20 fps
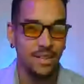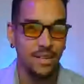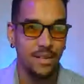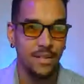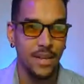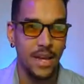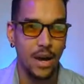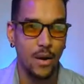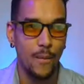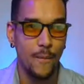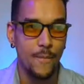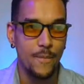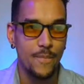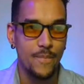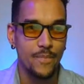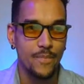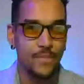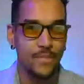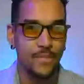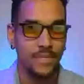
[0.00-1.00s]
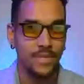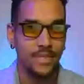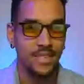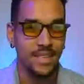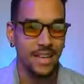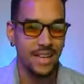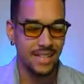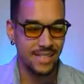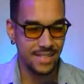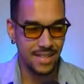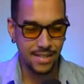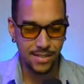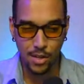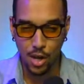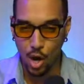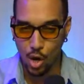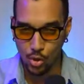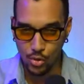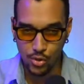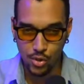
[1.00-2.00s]
Now, is this
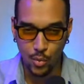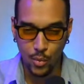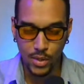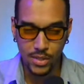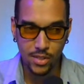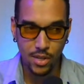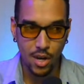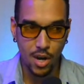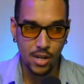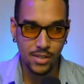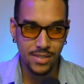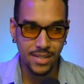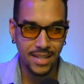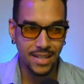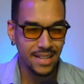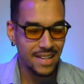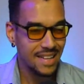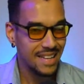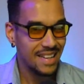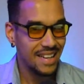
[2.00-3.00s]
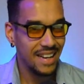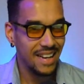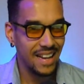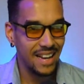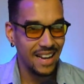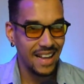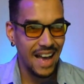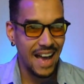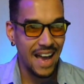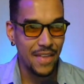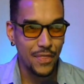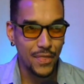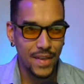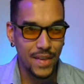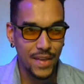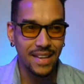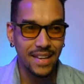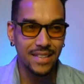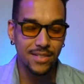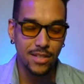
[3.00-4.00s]
also what's causing it? I
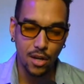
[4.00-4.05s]
think it's a